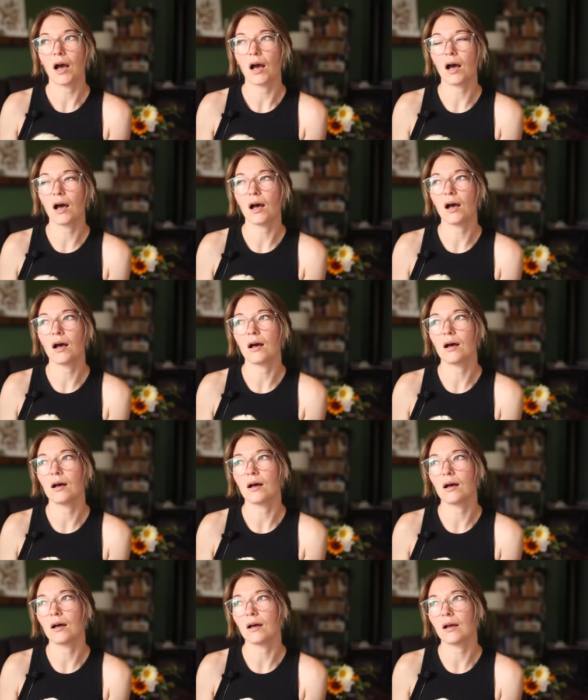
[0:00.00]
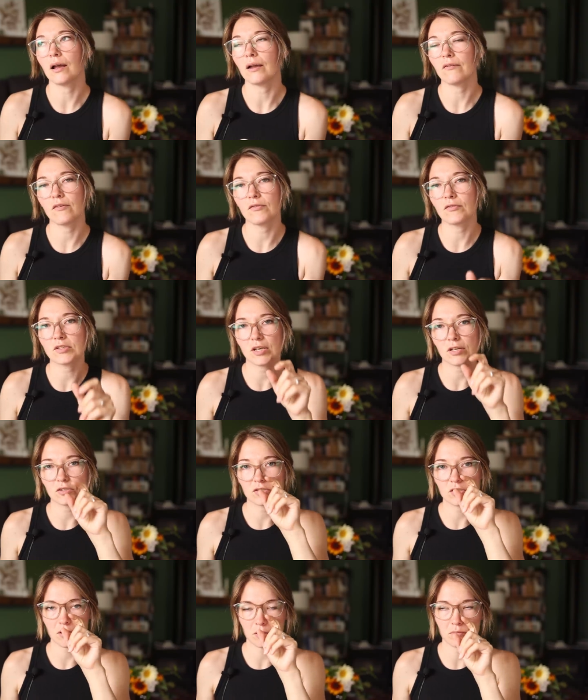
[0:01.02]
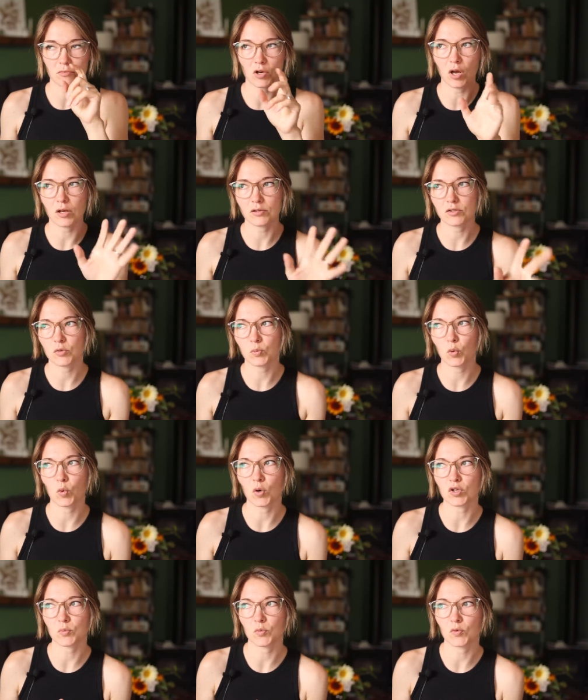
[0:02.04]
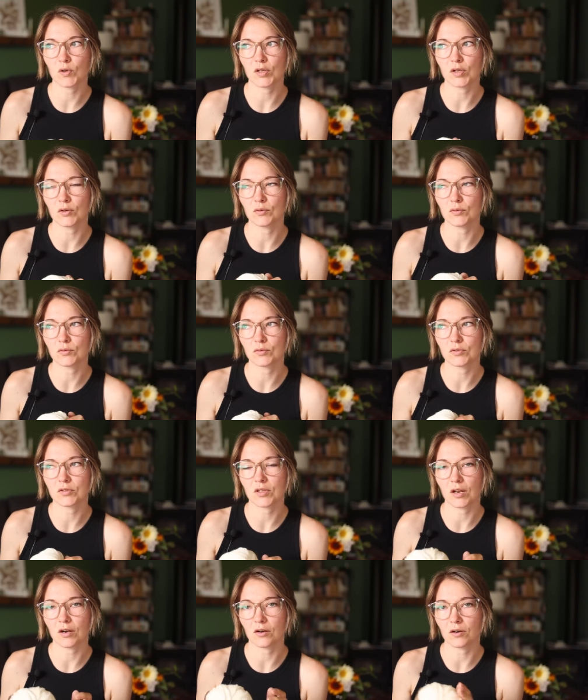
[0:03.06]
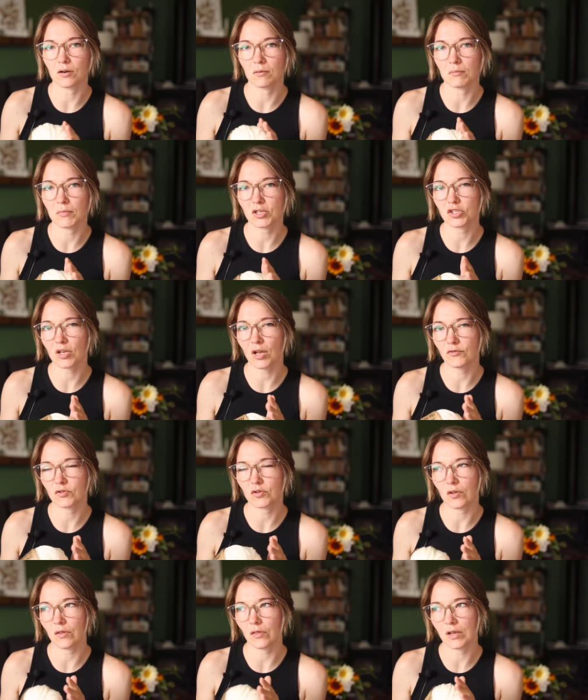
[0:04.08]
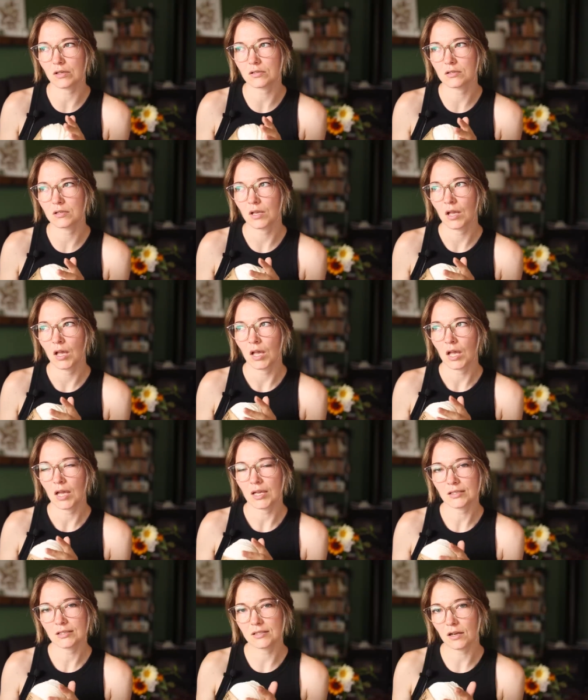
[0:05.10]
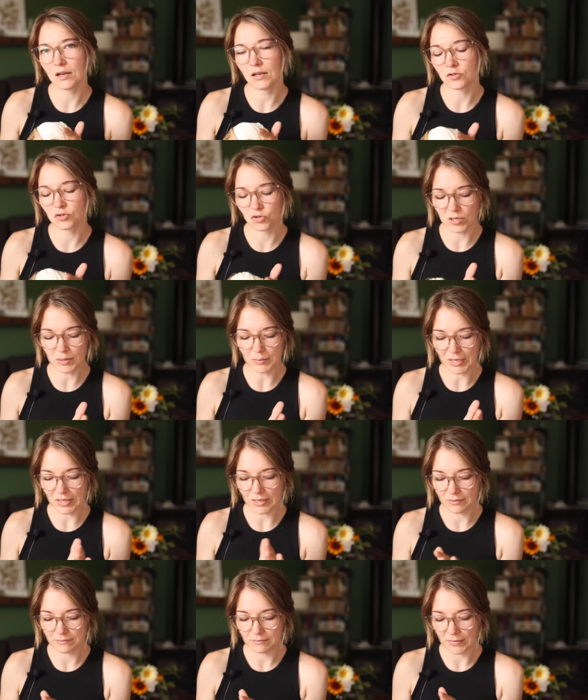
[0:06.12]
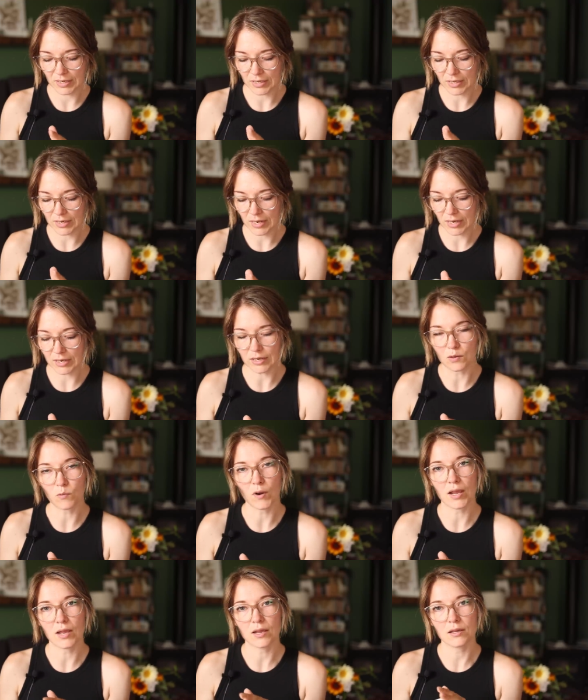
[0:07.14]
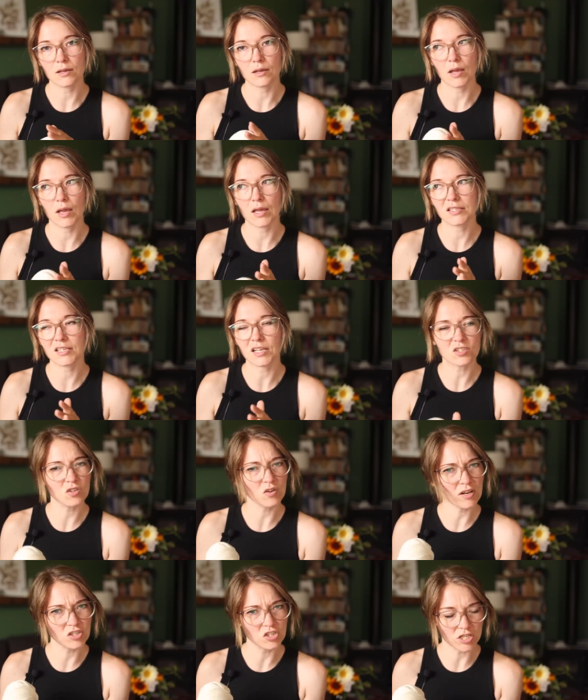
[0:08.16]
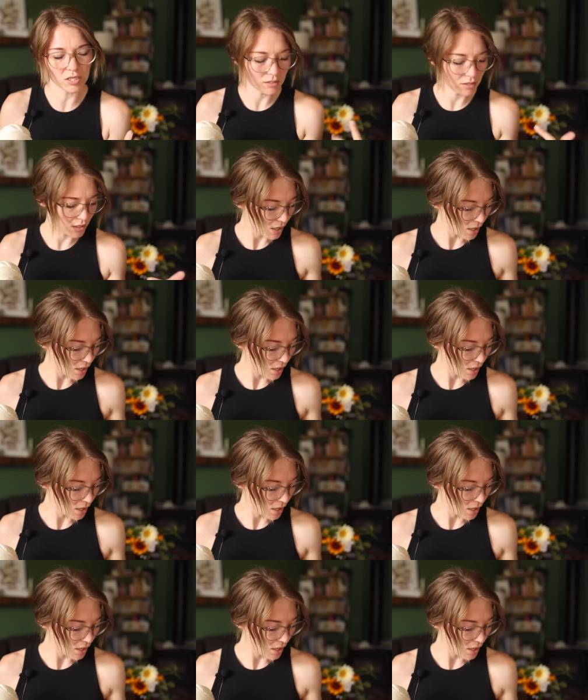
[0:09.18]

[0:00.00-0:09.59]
Uh, I've even touched some non-superwash merinos that are much softer than this. It's not dreamy in any way. It's not scratchy.